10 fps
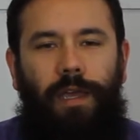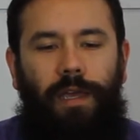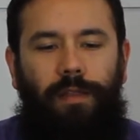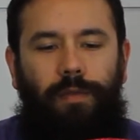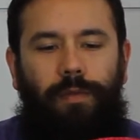
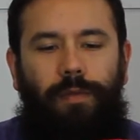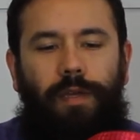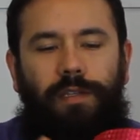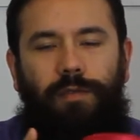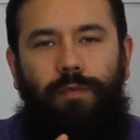And
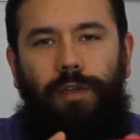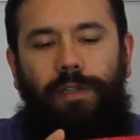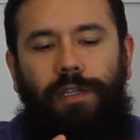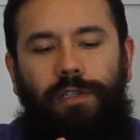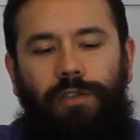this
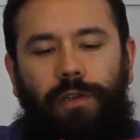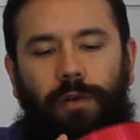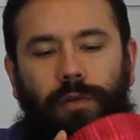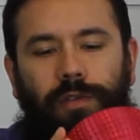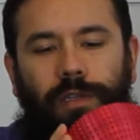really
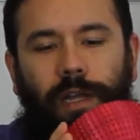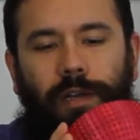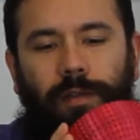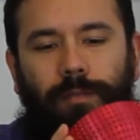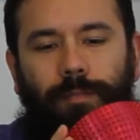shows
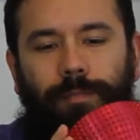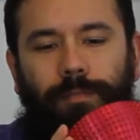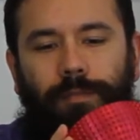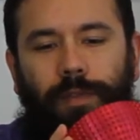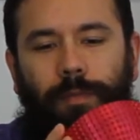kind of
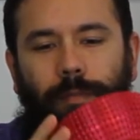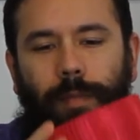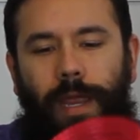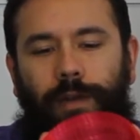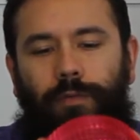the
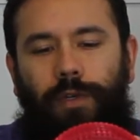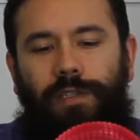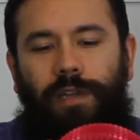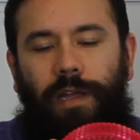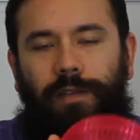main
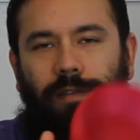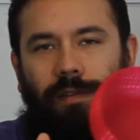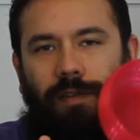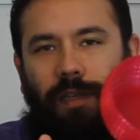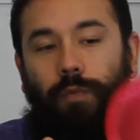reason I
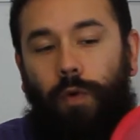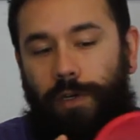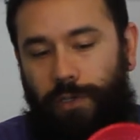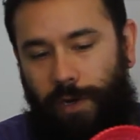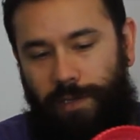did
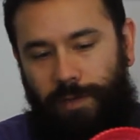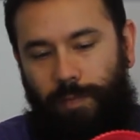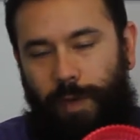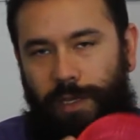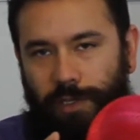want to try
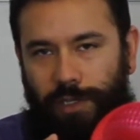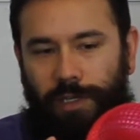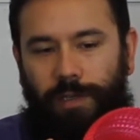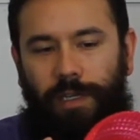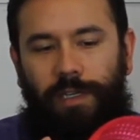some PET
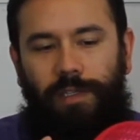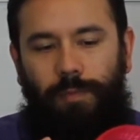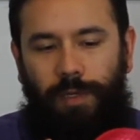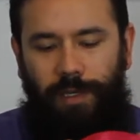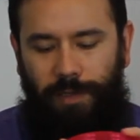G is
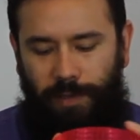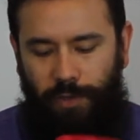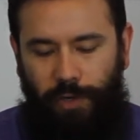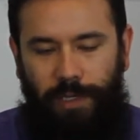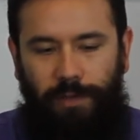because the
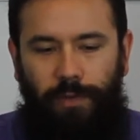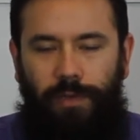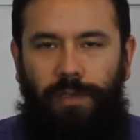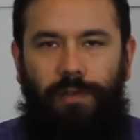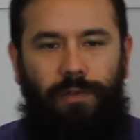
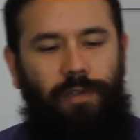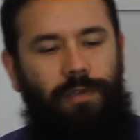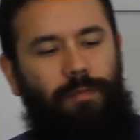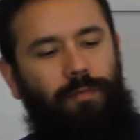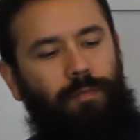translucents are
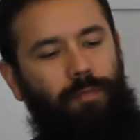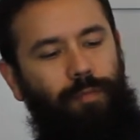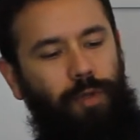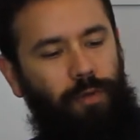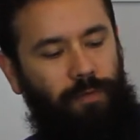just
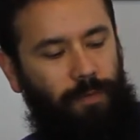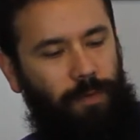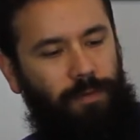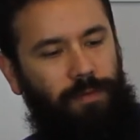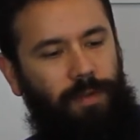
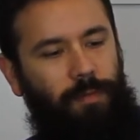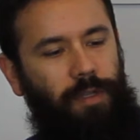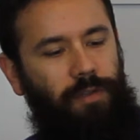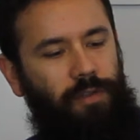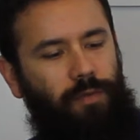beautiful. I
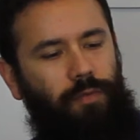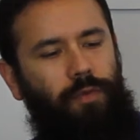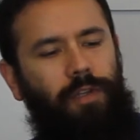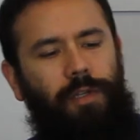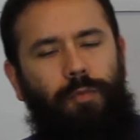mean, just
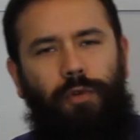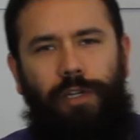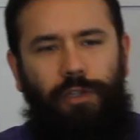really pretty.